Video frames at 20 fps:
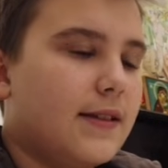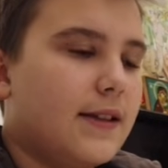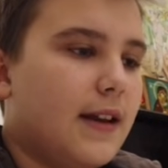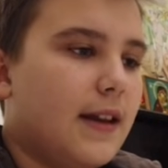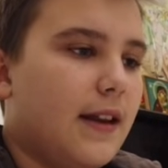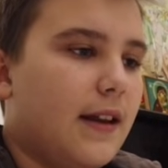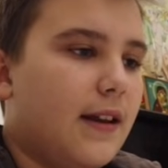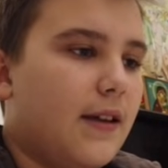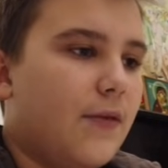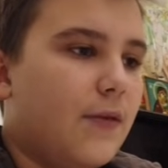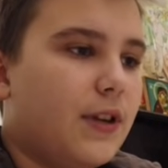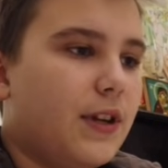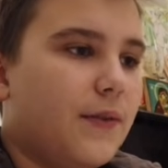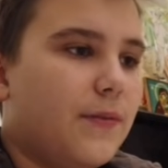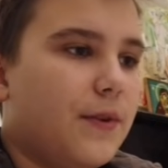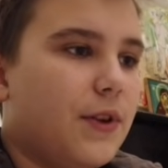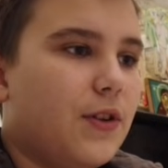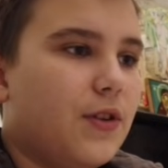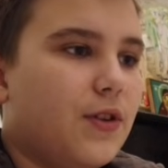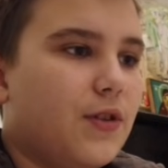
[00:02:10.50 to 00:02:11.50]
then
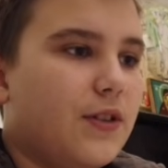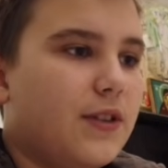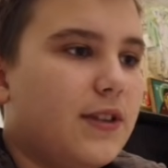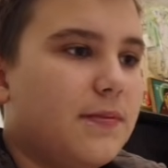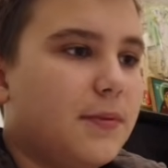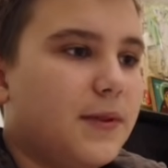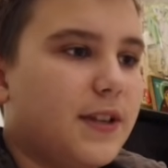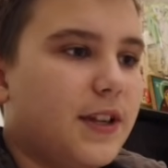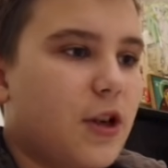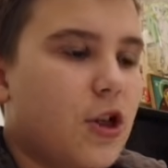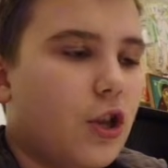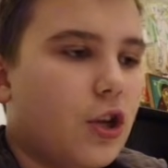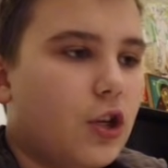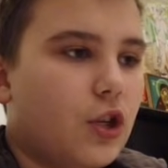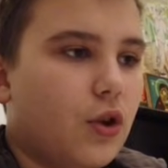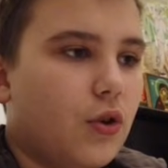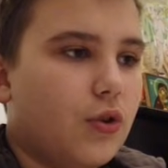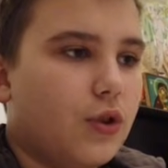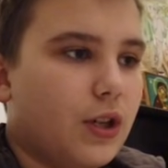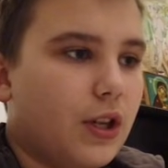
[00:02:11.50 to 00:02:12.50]
whatever you do in this position,
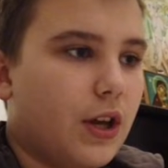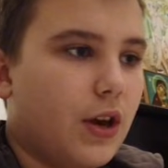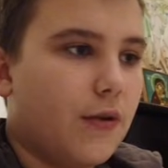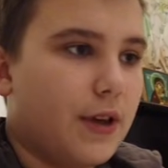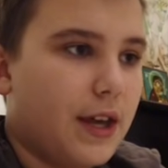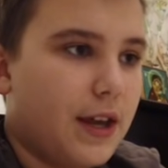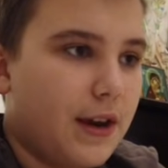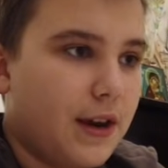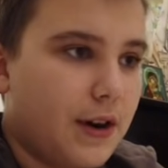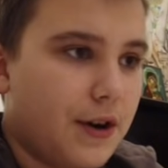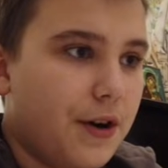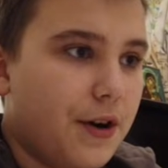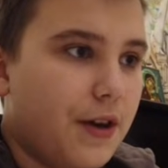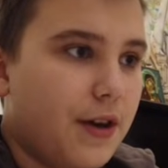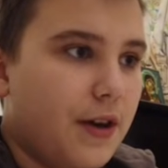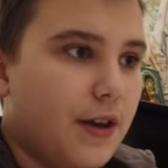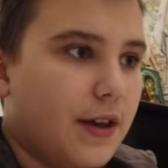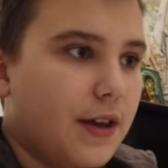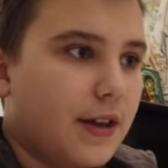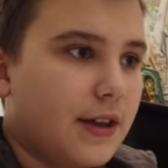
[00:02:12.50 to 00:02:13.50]
don't go here,
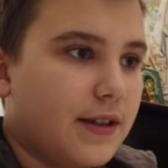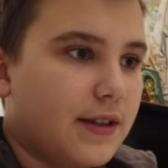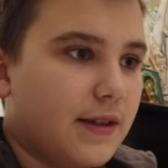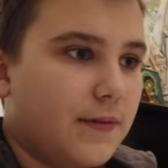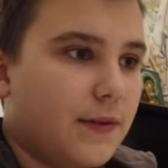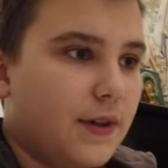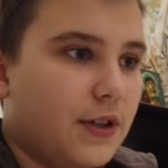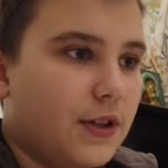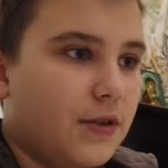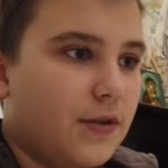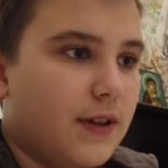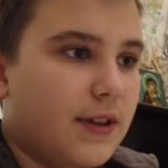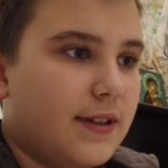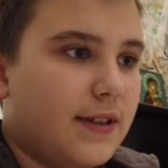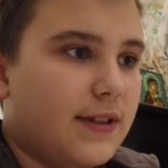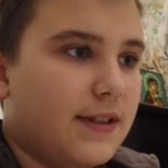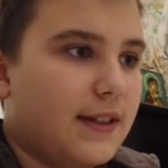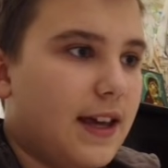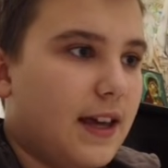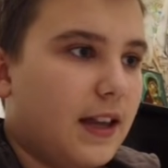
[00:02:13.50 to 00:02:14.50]
because if you do,
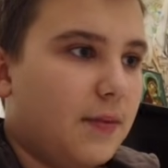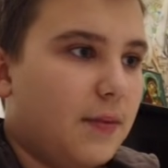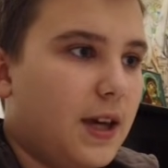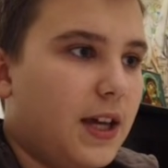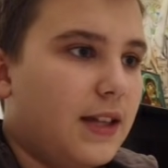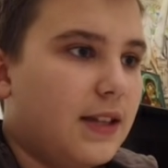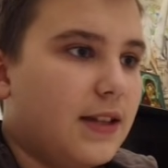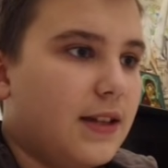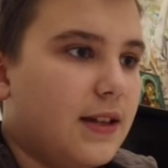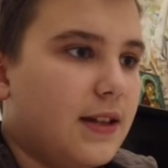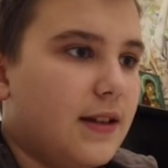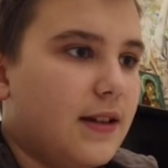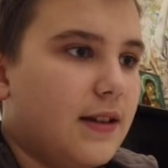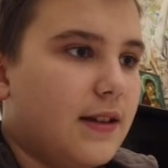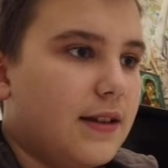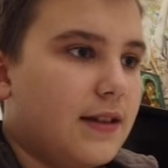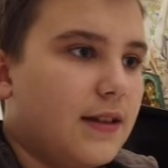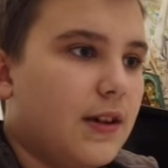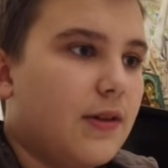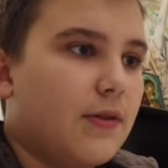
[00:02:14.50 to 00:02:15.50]
it's stalemate.
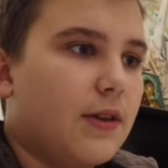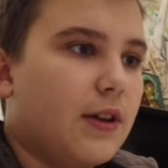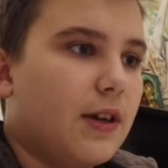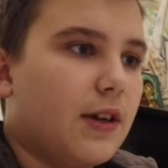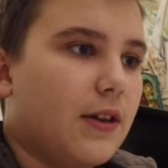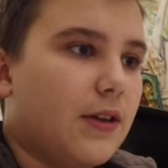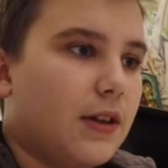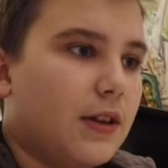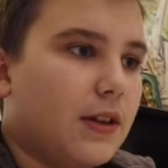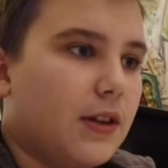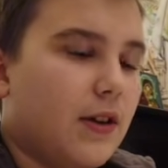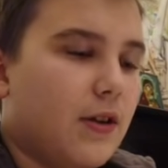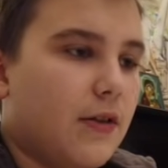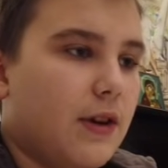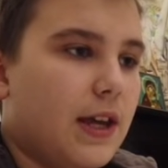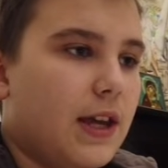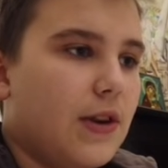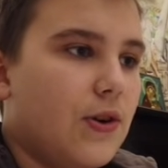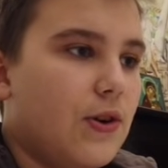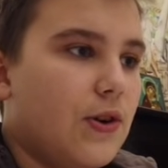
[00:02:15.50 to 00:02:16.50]
So you're going to go
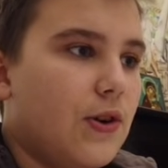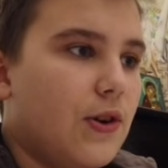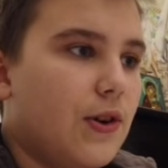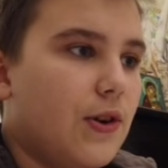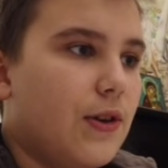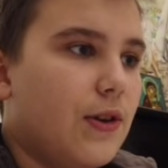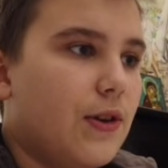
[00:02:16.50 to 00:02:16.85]
here,